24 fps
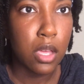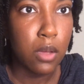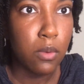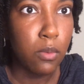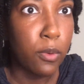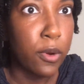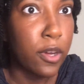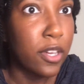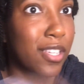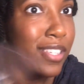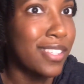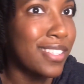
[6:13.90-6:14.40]

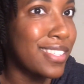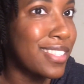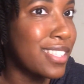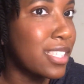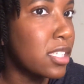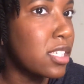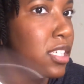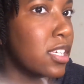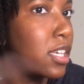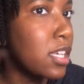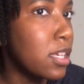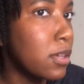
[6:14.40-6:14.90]
was,
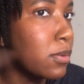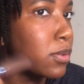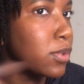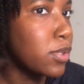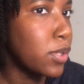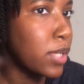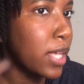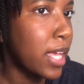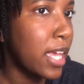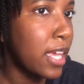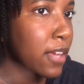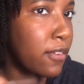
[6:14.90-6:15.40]
it was
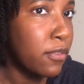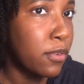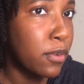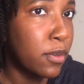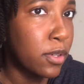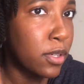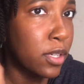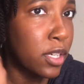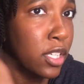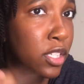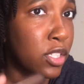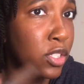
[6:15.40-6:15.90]
okay
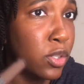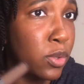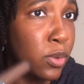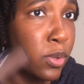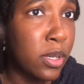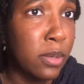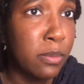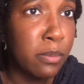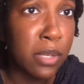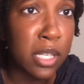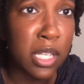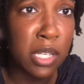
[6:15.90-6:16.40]
for
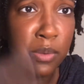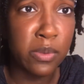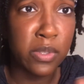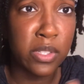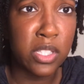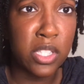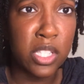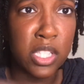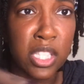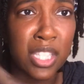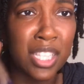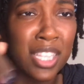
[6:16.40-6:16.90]
contouring, but it was
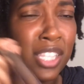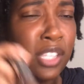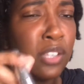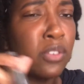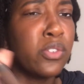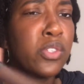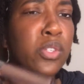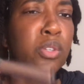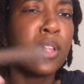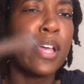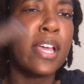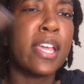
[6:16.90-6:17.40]
just a little
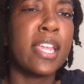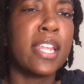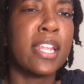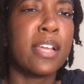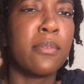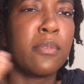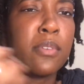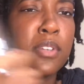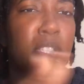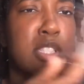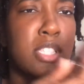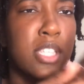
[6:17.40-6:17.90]
too light, and I
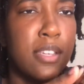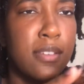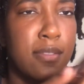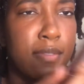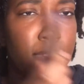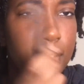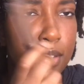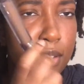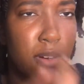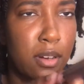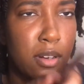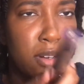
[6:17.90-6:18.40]
wanted to see if
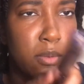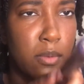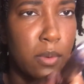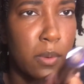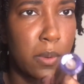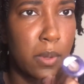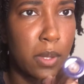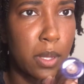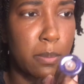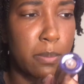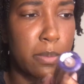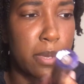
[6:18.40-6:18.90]
a darker one
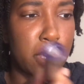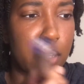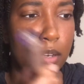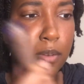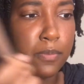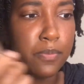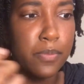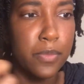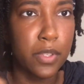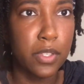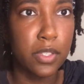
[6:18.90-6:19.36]
would look better.